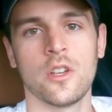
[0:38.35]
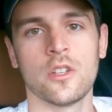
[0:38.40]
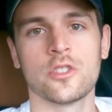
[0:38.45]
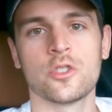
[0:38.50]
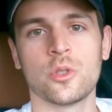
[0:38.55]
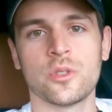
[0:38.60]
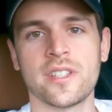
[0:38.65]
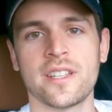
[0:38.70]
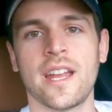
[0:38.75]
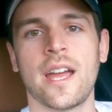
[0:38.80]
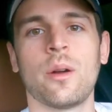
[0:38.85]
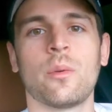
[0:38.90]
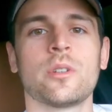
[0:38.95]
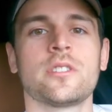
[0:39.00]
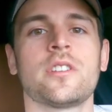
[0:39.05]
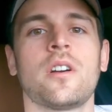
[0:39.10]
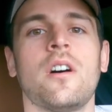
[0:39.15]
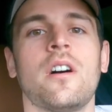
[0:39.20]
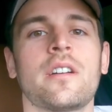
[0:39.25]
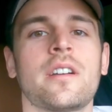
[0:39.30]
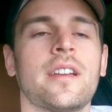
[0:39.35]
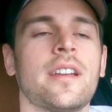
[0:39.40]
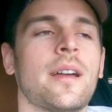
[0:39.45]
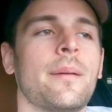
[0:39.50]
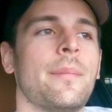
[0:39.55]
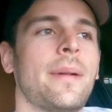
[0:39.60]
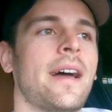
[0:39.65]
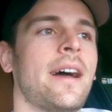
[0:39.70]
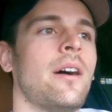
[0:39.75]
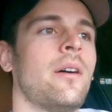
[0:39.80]
So today we're talking
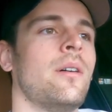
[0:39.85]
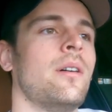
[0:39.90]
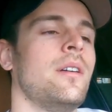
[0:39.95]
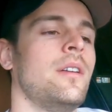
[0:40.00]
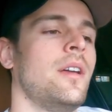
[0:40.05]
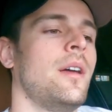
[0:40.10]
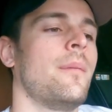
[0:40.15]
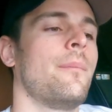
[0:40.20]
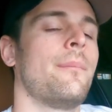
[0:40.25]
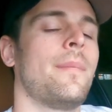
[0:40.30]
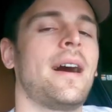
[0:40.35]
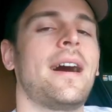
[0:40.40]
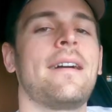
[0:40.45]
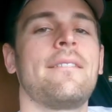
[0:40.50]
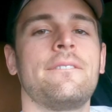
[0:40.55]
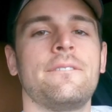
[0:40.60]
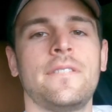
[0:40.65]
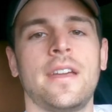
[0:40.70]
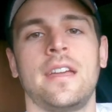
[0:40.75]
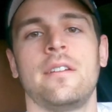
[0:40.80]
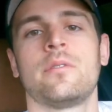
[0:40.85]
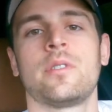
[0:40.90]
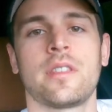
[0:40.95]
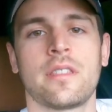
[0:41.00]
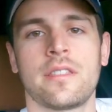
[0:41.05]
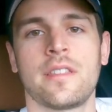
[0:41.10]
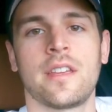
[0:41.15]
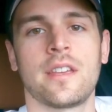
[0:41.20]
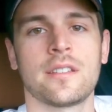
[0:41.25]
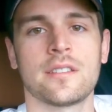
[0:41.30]
about my favorite
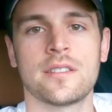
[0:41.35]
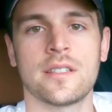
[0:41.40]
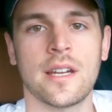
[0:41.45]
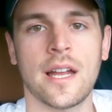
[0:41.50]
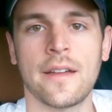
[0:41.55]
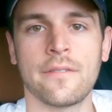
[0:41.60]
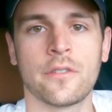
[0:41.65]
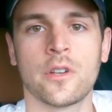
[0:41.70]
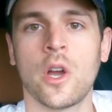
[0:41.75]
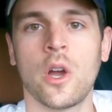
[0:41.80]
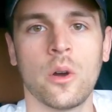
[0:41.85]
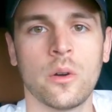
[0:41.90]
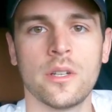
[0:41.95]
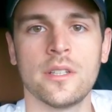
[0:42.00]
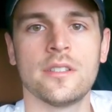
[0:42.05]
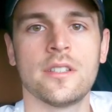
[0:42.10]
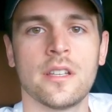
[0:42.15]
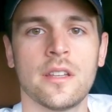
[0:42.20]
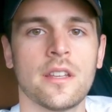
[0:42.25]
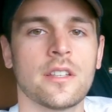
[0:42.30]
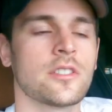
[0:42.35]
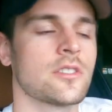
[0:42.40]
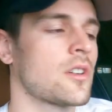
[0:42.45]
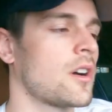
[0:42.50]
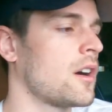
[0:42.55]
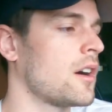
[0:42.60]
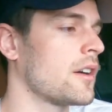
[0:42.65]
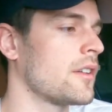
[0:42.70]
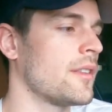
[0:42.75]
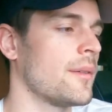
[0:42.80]
things that I've coded to this
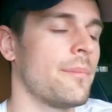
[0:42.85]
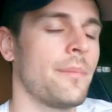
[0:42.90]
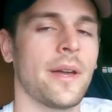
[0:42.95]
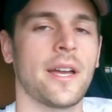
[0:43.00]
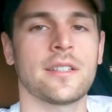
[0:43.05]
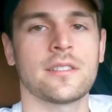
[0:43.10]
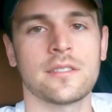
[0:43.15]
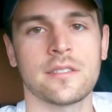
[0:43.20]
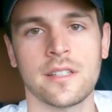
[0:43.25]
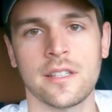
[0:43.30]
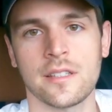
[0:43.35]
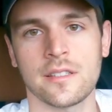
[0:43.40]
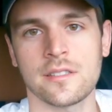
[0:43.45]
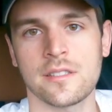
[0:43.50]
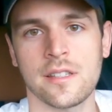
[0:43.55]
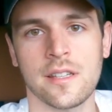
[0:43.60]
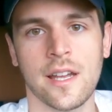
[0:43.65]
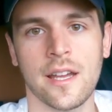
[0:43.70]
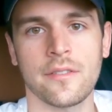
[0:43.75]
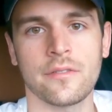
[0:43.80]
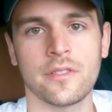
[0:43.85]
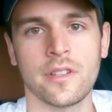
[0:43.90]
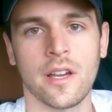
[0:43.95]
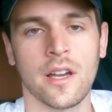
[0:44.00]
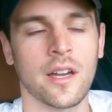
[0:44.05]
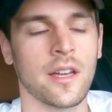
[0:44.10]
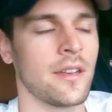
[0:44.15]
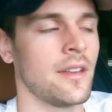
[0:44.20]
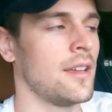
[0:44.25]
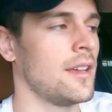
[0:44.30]
car, the best things that I've
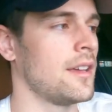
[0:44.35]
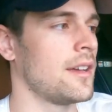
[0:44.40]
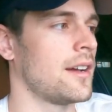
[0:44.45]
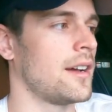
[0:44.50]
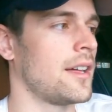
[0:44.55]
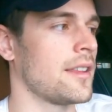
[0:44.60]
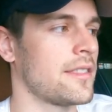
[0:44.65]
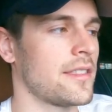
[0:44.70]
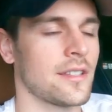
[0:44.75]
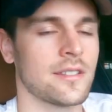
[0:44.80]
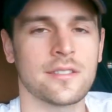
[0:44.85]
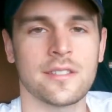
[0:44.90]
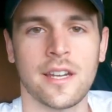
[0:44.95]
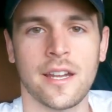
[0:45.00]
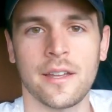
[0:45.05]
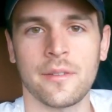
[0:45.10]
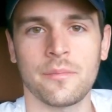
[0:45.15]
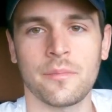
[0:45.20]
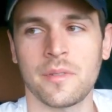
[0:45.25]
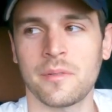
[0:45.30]
done, uh, things that I